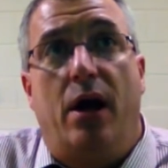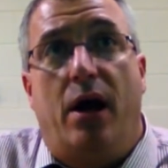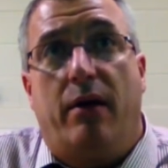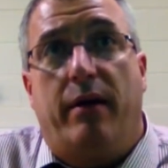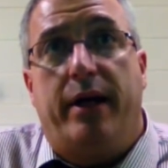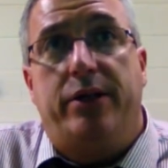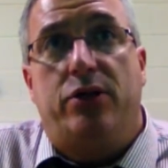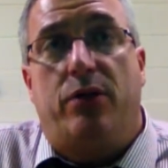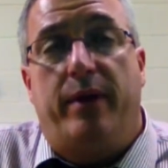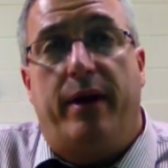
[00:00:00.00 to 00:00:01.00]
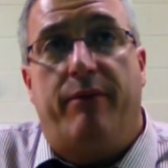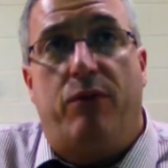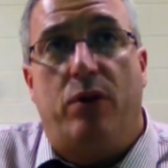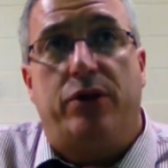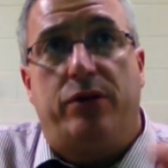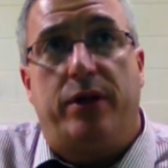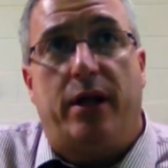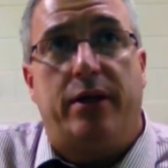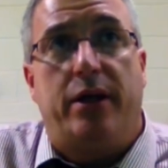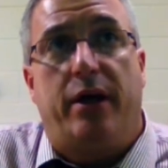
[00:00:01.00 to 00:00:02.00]
All right, so we have four
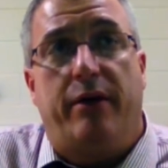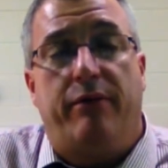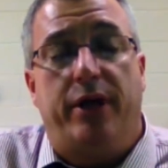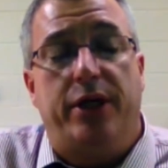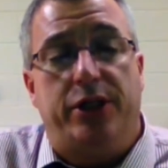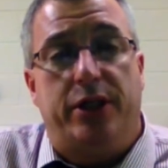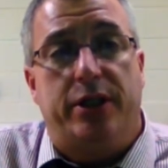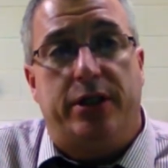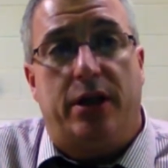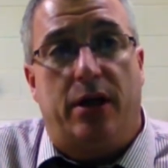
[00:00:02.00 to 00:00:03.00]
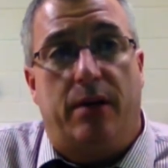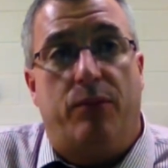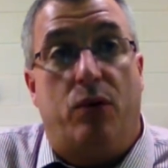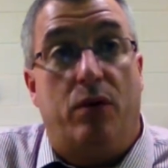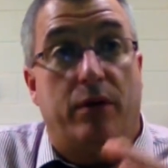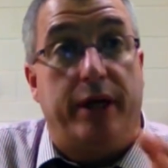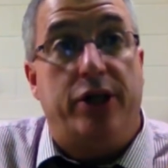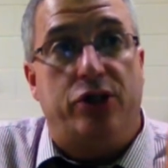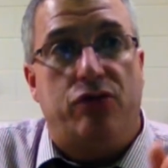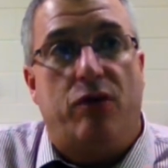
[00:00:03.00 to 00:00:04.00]
totalitarian regions or
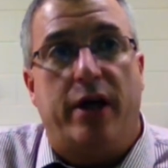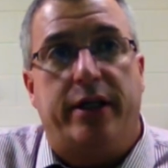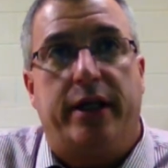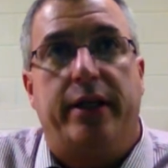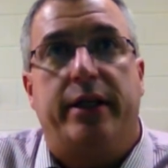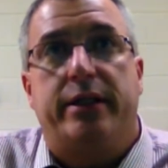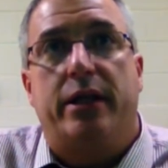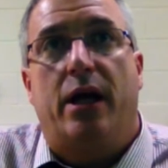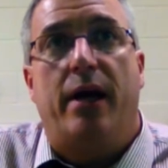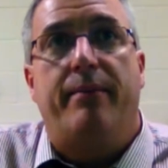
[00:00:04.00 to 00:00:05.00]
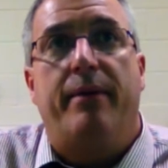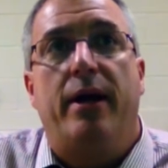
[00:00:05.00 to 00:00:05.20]
nations rising at this time.